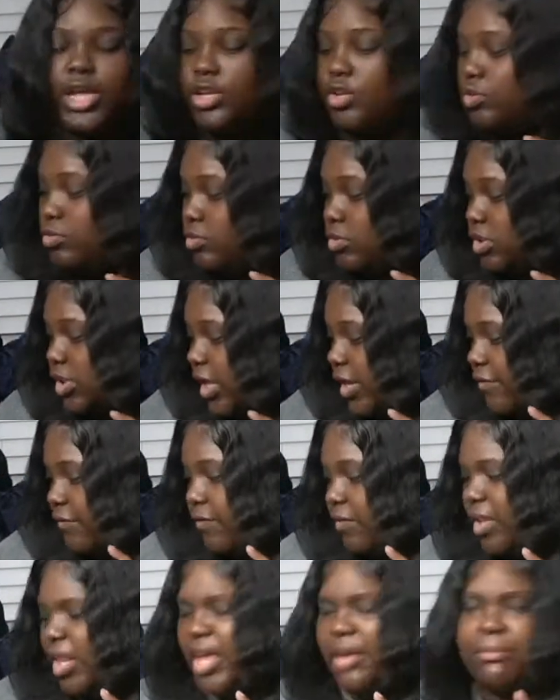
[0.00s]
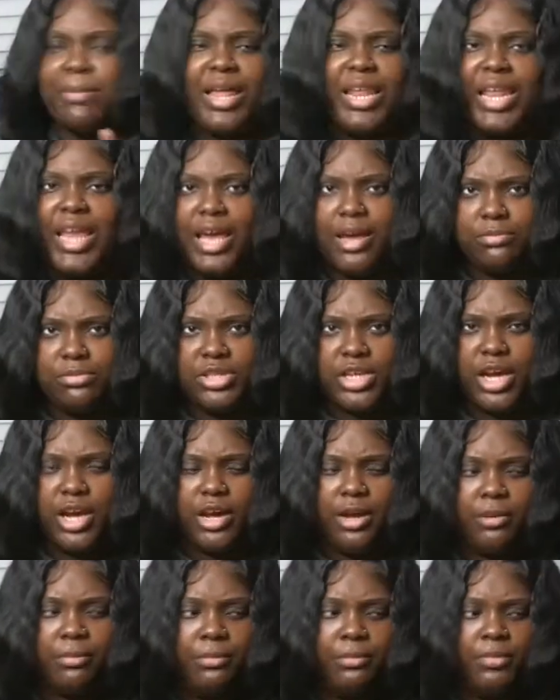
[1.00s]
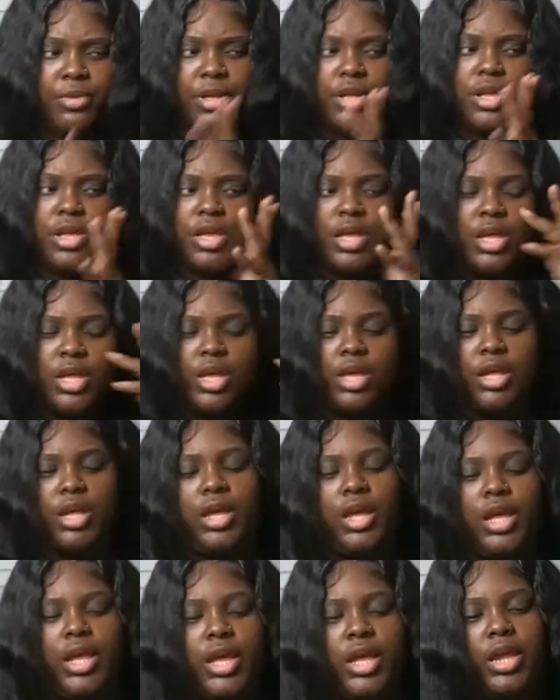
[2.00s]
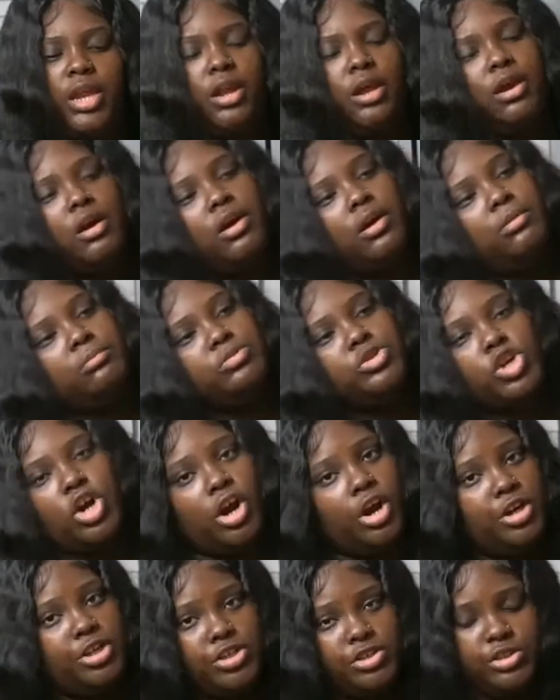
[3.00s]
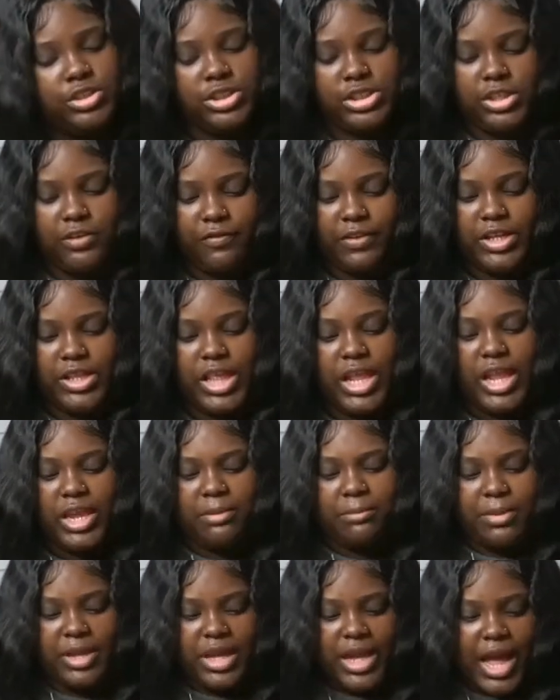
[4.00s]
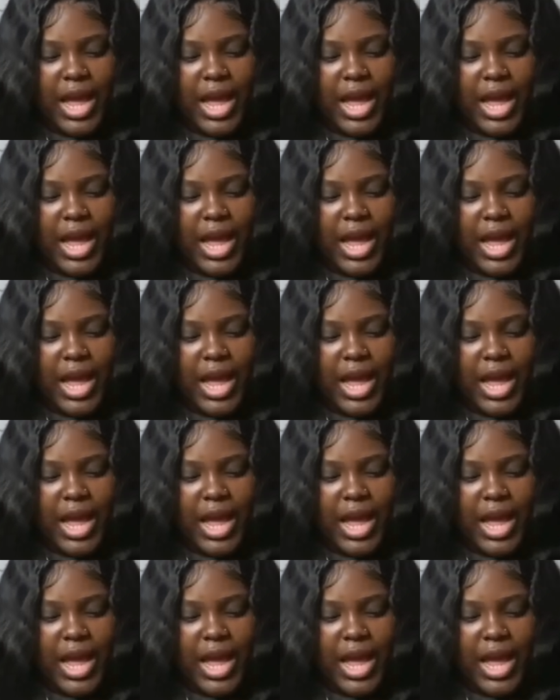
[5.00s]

use like for like my laptop and um, charger and stuff like that, like big